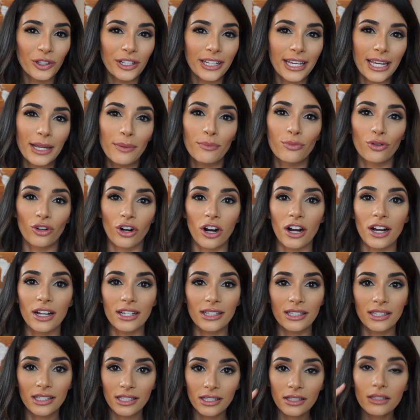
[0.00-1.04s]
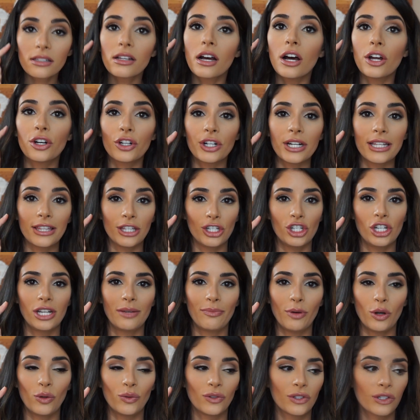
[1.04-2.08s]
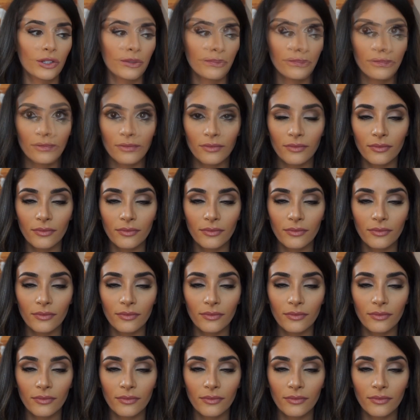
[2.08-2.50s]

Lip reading: looking bronze underneath the cheekbones.